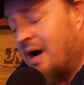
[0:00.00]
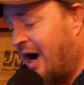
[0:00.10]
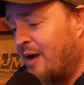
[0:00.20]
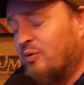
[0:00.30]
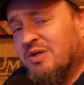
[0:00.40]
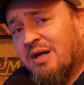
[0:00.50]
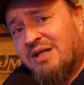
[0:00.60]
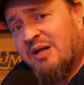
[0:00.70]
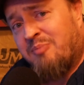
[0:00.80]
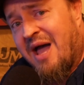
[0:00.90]
I will not
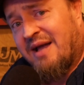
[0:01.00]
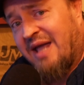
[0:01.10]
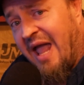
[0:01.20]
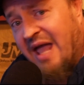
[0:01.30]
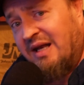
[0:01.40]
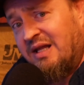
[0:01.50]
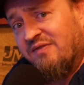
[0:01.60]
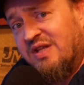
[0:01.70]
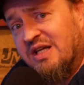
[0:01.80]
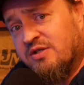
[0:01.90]
get back any
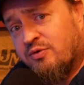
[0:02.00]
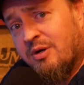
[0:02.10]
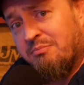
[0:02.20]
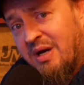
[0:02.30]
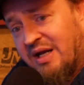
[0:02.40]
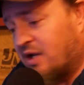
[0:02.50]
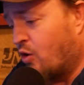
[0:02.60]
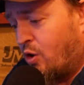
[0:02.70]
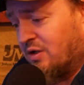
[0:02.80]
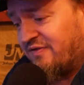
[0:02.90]
of the interim money.
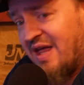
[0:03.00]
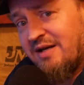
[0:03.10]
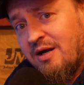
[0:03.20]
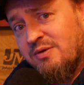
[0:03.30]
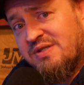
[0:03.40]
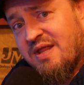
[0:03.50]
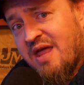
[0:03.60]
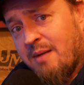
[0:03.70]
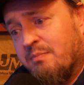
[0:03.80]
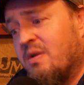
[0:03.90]
All of that goes to
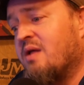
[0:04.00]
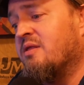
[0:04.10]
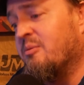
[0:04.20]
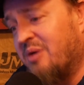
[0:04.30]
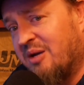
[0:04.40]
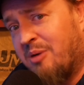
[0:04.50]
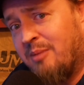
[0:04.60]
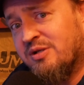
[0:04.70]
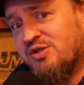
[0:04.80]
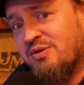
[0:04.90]
them. The big
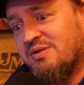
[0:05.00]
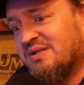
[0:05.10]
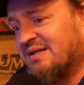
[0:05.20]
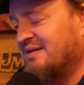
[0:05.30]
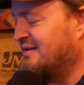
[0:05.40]
publishers,